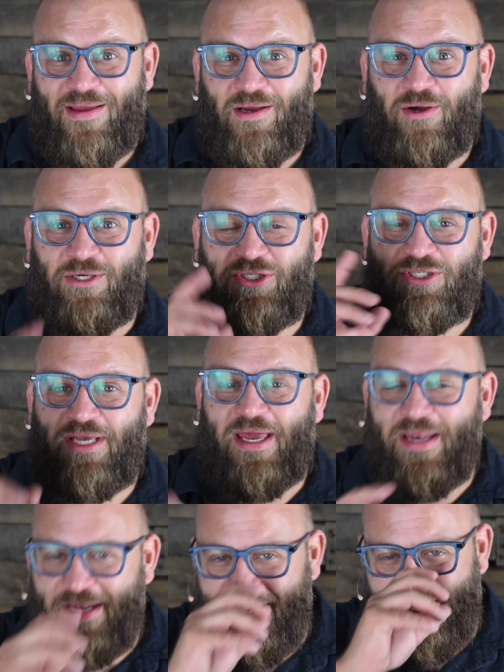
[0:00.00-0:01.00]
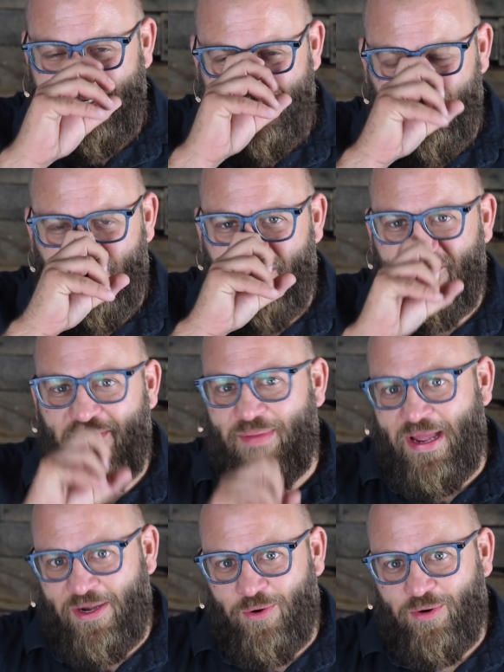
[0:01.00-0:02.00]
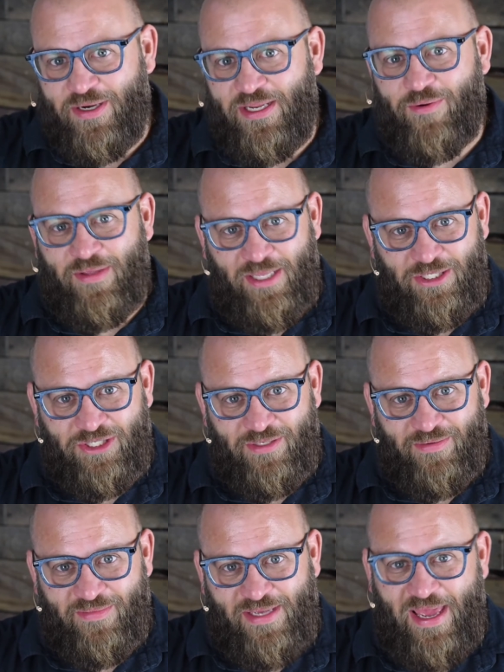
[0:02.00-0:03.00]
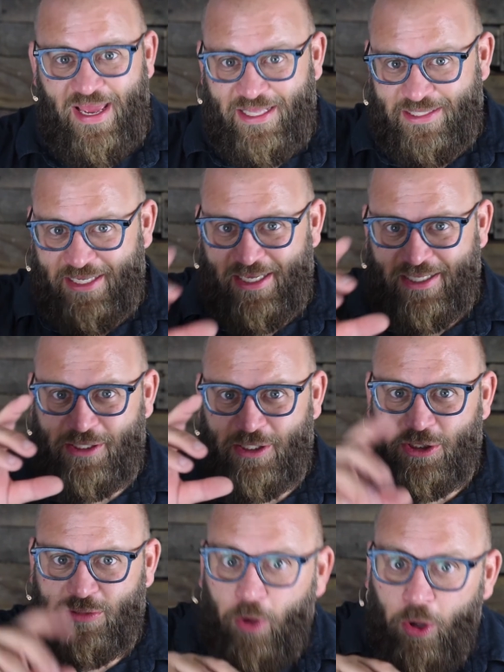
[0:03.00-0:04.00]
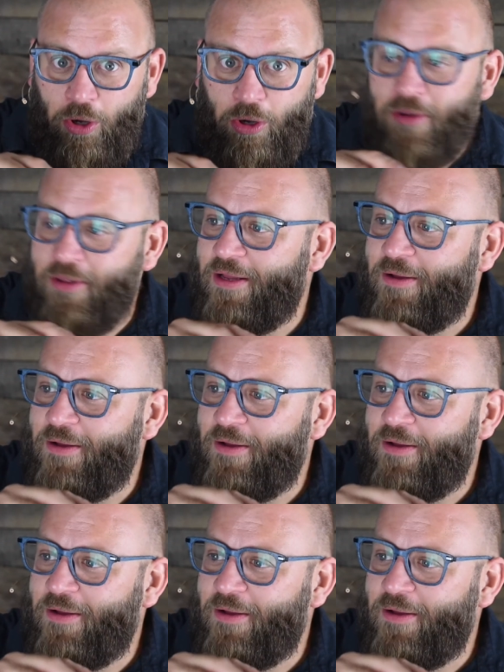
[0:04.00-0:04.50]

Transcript: Christianity is more of a minority religion. Okay, it's the small.